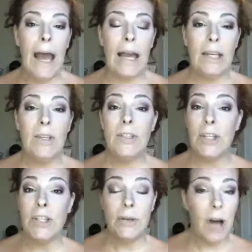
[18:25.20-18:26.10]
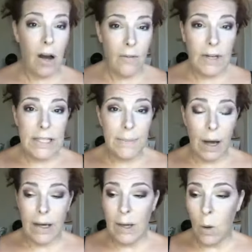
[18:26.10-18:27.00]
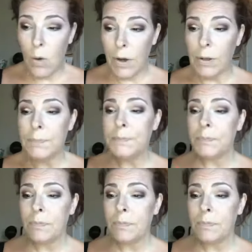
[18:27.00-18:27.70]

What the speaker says: I use the Dew Confidence body oil,